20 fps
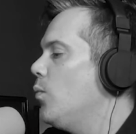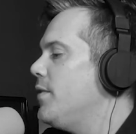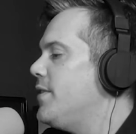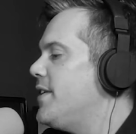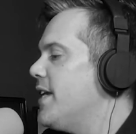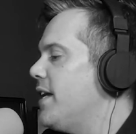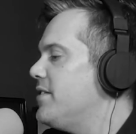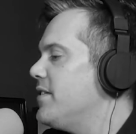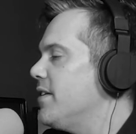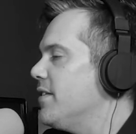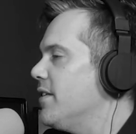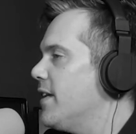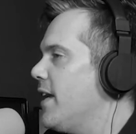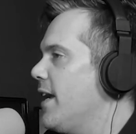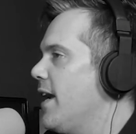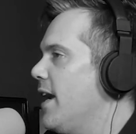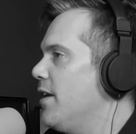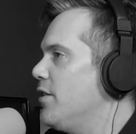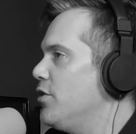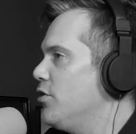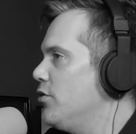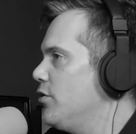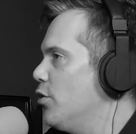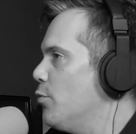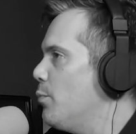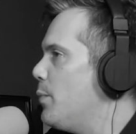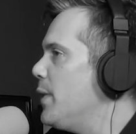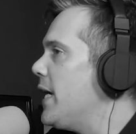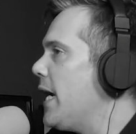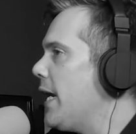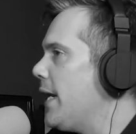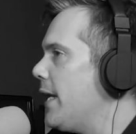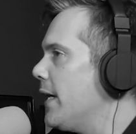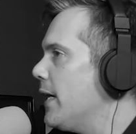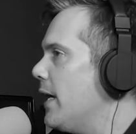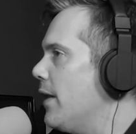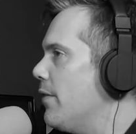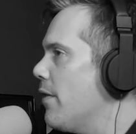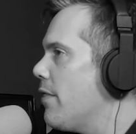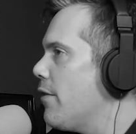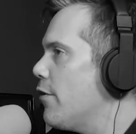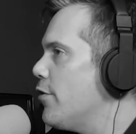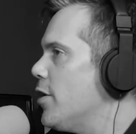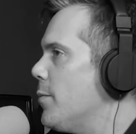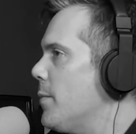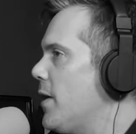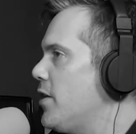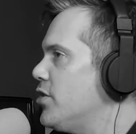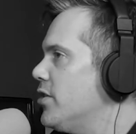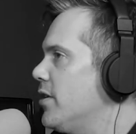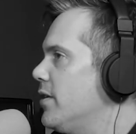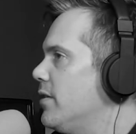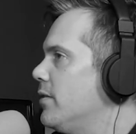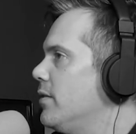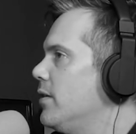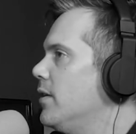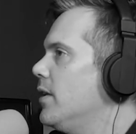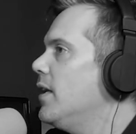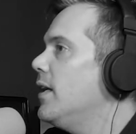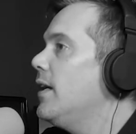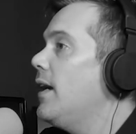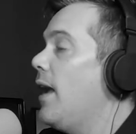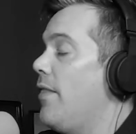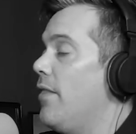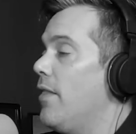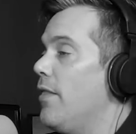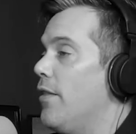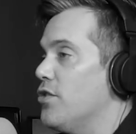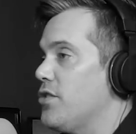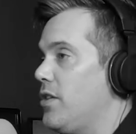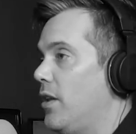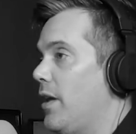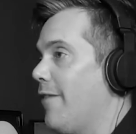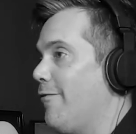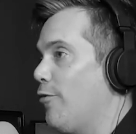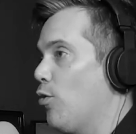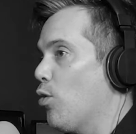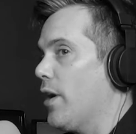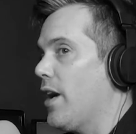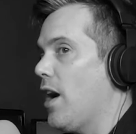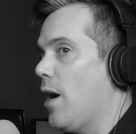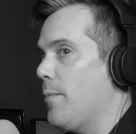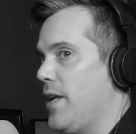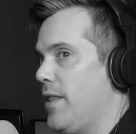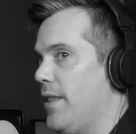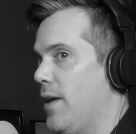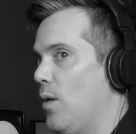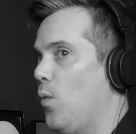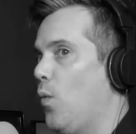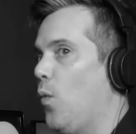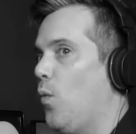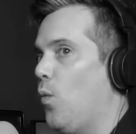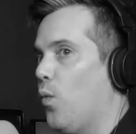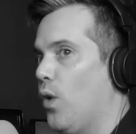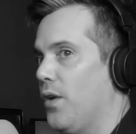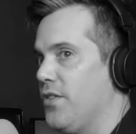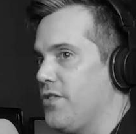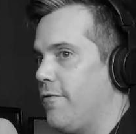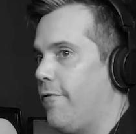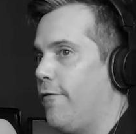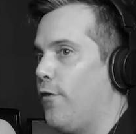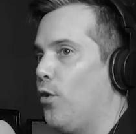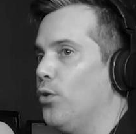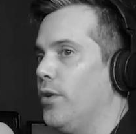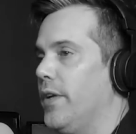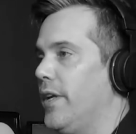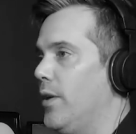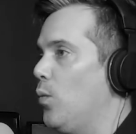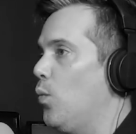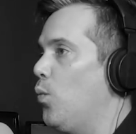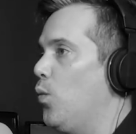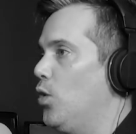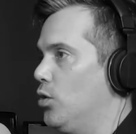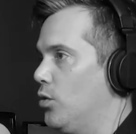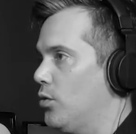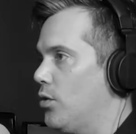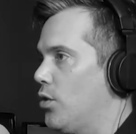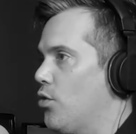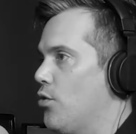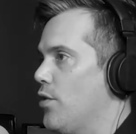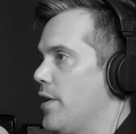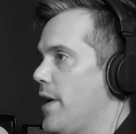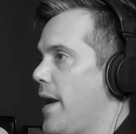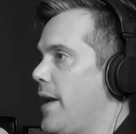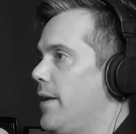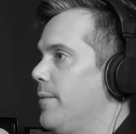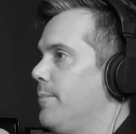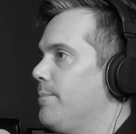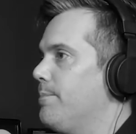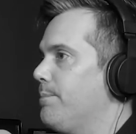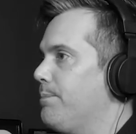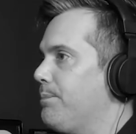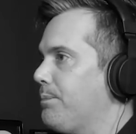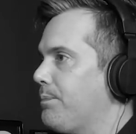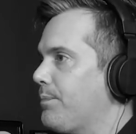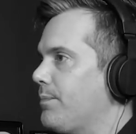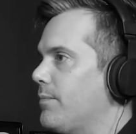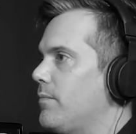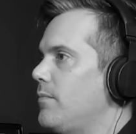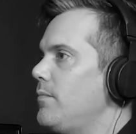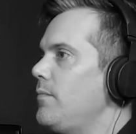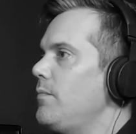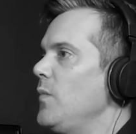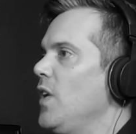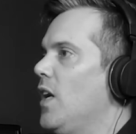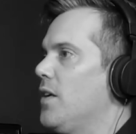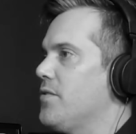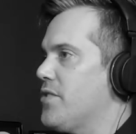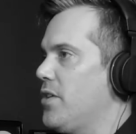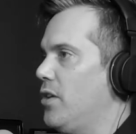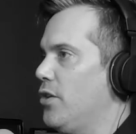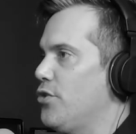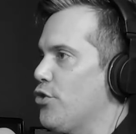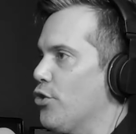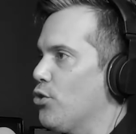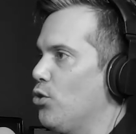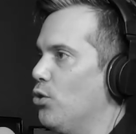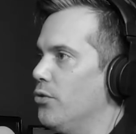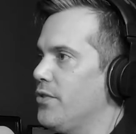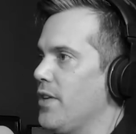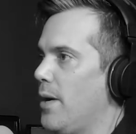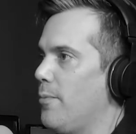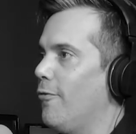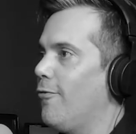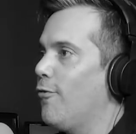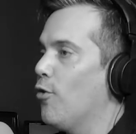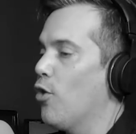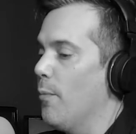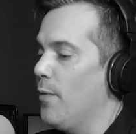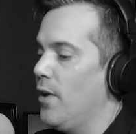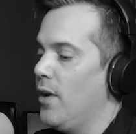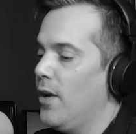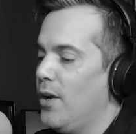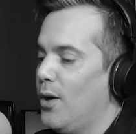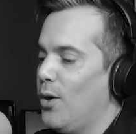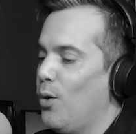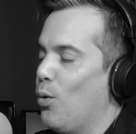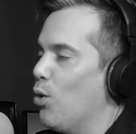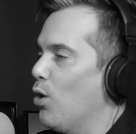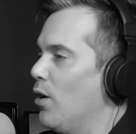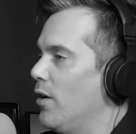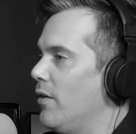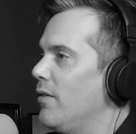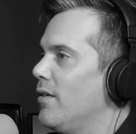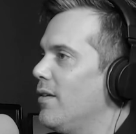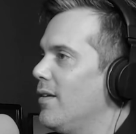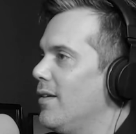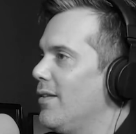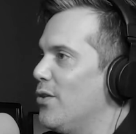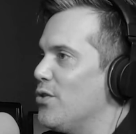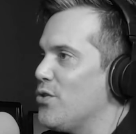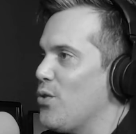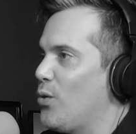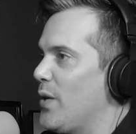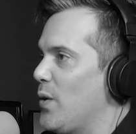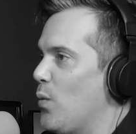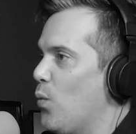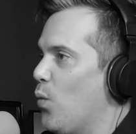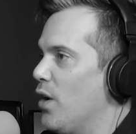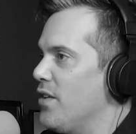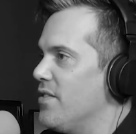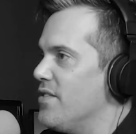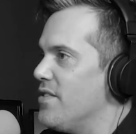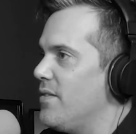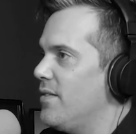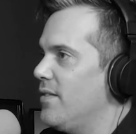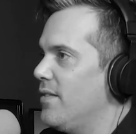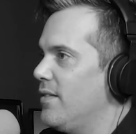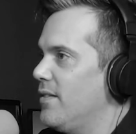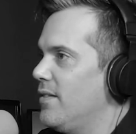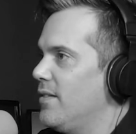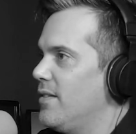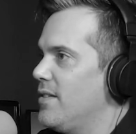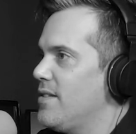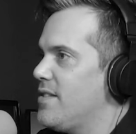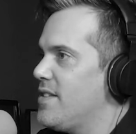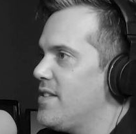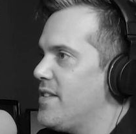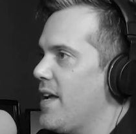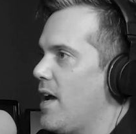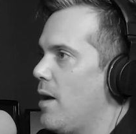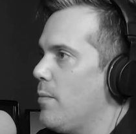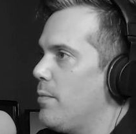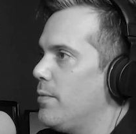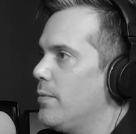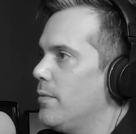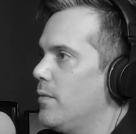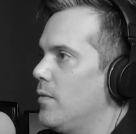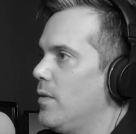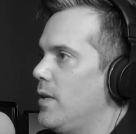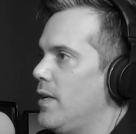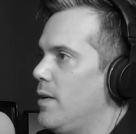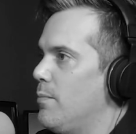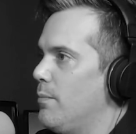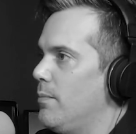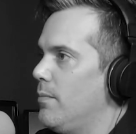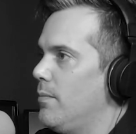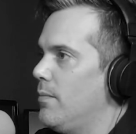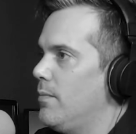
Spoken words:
denting the can, you're beginning in the 3rd dimension. And there's a lot of origami that once folded will create a cylindrical type of form, where there's only one step in